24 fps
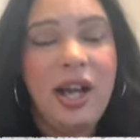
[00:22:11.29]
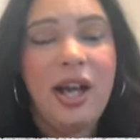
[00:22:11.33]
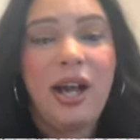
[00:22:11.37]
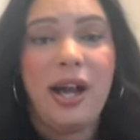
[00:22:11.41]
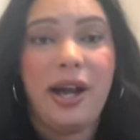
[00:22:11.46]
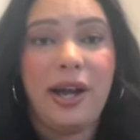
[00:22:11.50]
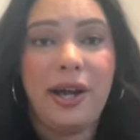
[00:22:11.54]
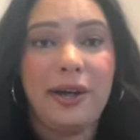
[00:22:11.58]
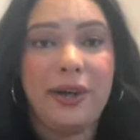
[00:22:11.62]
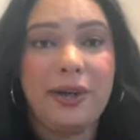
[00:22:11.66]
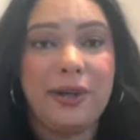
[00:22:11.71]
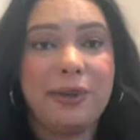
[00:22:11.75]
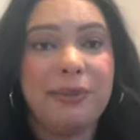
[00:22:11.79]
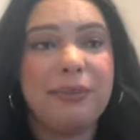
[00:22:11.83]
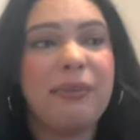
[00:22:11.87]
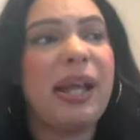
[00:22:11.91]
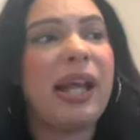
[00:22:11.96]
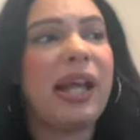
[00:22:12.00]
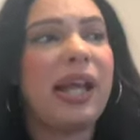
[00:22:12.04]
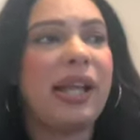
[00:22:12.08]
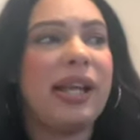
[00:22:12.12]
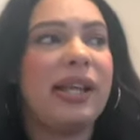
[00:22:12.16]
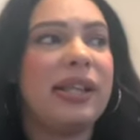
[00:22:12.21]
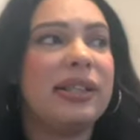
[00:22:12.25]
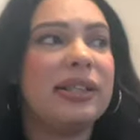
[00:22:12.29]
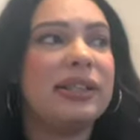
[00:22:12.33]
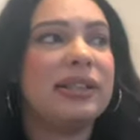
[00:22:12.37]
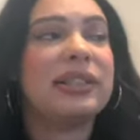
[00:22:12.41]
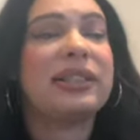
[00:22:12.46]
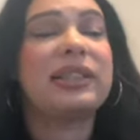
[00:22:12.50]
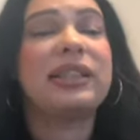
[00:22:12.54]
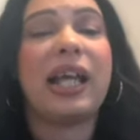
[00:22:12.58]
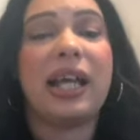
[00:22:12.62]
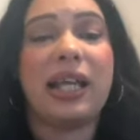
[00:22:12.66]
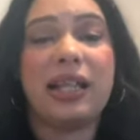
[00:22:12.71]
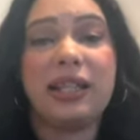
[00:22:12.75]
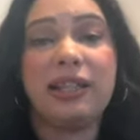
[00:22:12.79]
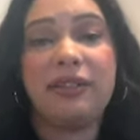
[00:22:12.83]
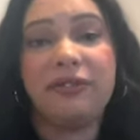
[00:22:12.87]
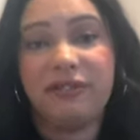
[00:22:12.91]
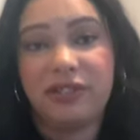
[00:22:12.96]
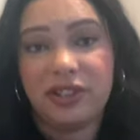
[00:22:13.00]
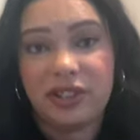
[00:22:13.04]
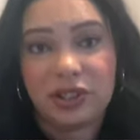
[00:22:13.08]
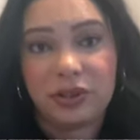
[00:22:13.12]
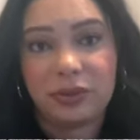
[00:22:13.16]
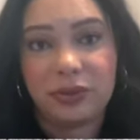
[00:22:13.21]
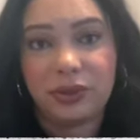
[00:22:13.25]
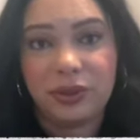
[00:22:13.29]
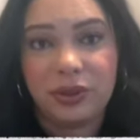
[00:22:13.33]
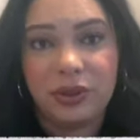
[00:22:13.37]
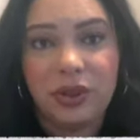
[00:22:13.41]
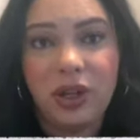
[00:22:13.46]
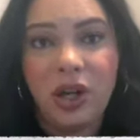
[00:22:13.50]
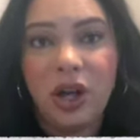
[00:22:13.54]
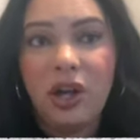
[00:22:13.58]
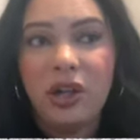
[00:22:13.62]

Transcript: and slightly visual.